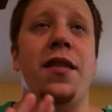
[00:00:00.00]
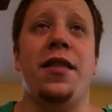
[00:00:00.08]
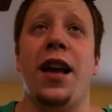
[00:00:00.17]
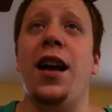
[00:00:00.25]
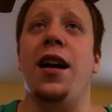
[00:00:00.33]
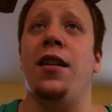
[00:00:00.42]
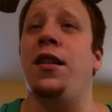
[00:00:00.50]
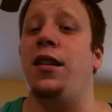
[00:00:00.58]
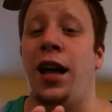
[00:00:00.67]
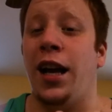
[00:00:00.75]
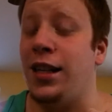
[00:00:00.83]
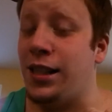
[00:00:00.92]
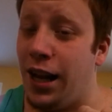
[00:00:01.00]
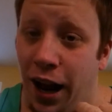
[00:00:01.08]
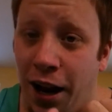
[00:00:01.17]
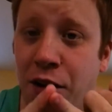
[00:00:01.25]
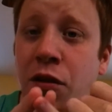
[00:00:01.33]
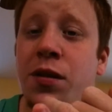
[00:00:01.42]
Like I said,
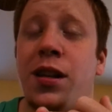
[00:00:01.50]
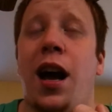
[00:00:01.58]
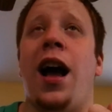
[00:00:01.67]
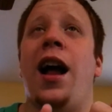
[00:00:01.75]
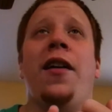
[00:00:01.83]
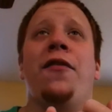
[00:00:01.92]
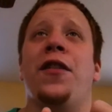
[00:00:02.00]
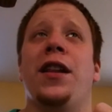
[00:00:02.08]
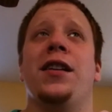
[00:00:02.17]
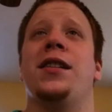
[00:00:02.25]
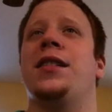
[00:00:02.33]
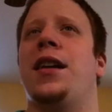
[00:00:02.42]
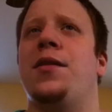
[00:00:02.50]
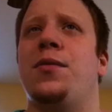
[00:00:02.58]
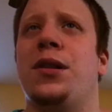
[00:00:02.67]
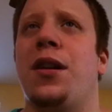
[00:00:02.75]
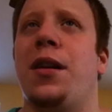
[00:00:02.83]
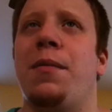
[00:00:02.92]
I had a feeling Sixth Sense
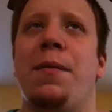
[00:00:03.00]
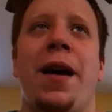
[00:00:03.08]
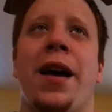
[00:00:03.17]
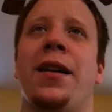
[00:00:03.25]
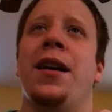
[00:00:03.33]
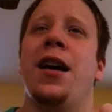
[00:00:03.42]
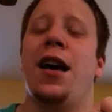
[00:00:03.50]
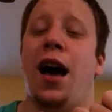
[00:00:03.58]
was going to get banned.